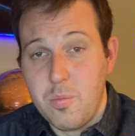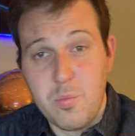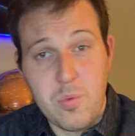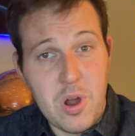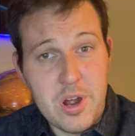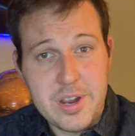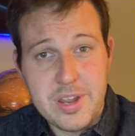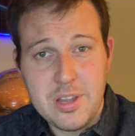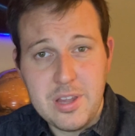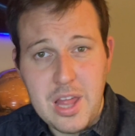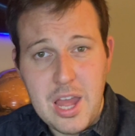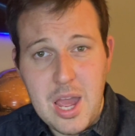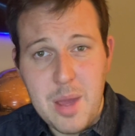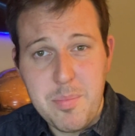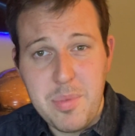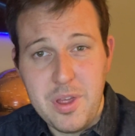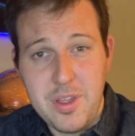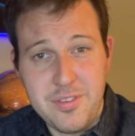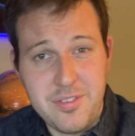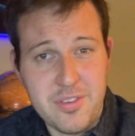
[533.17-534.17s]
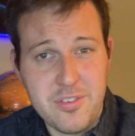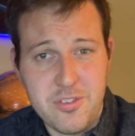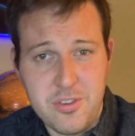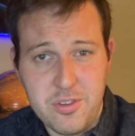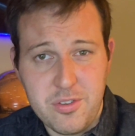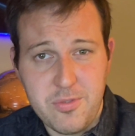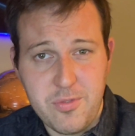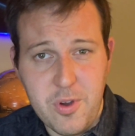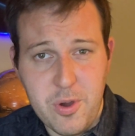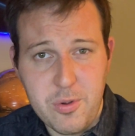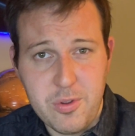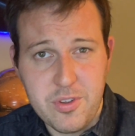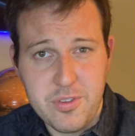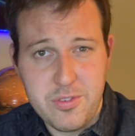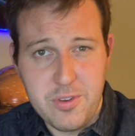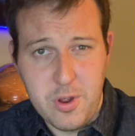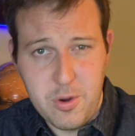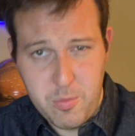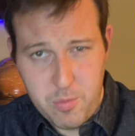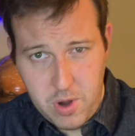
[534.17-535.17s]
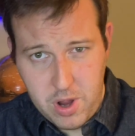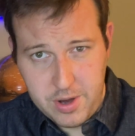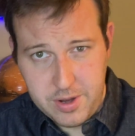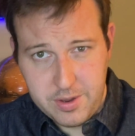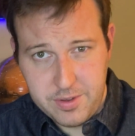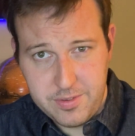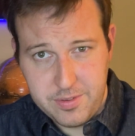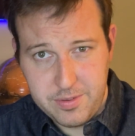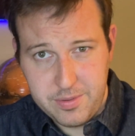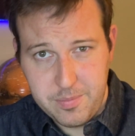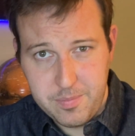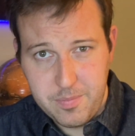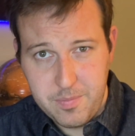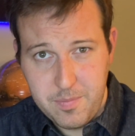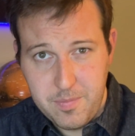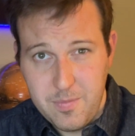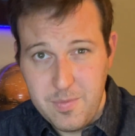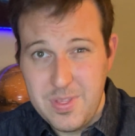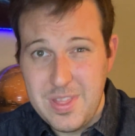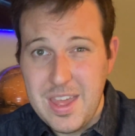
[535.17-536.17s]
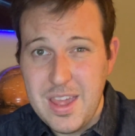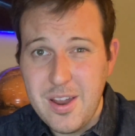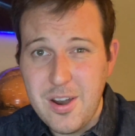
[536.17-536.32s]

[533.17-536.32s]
Rocket Lab isn't just focused on rockets. They